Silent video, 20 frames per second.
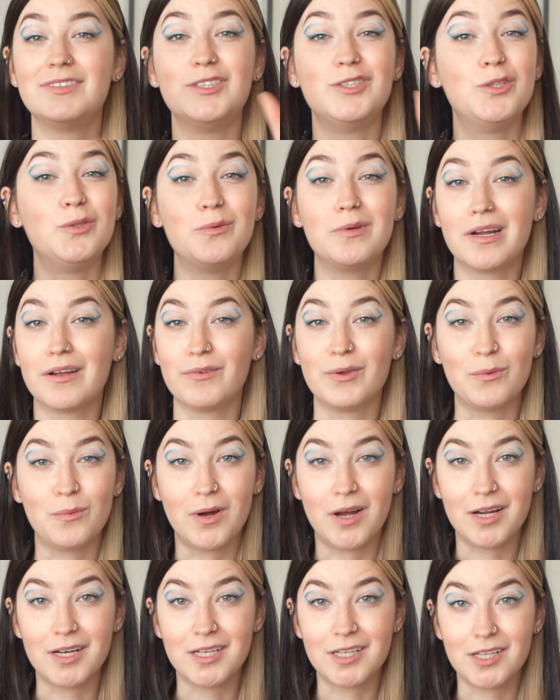do whatever you
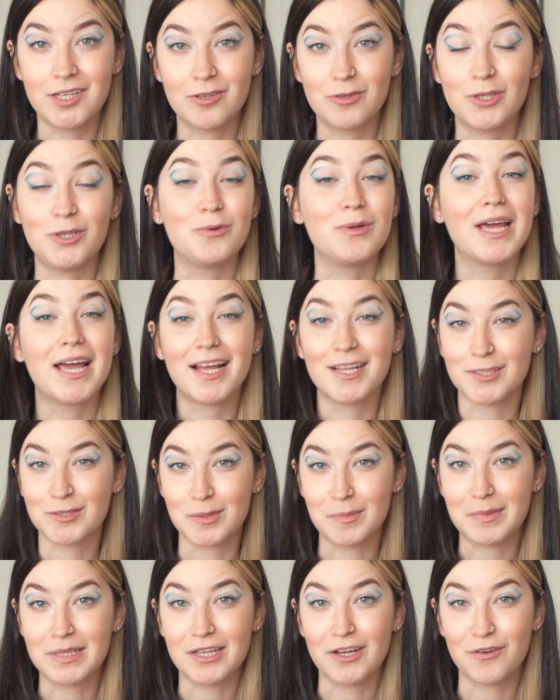want to do. You can
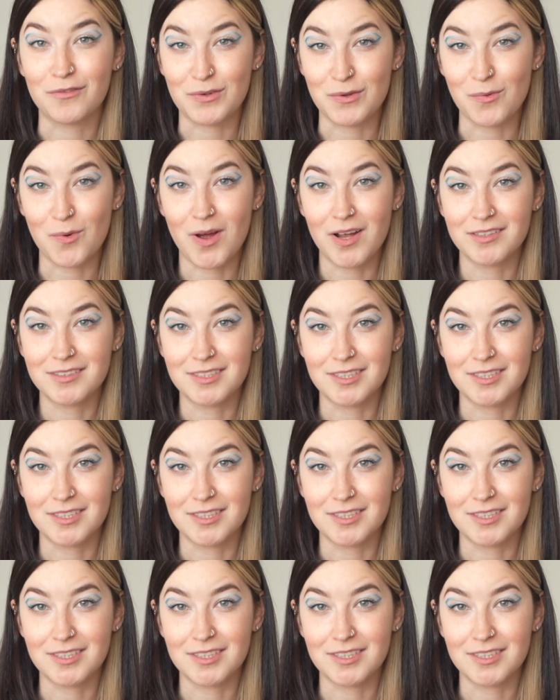swim in there if you want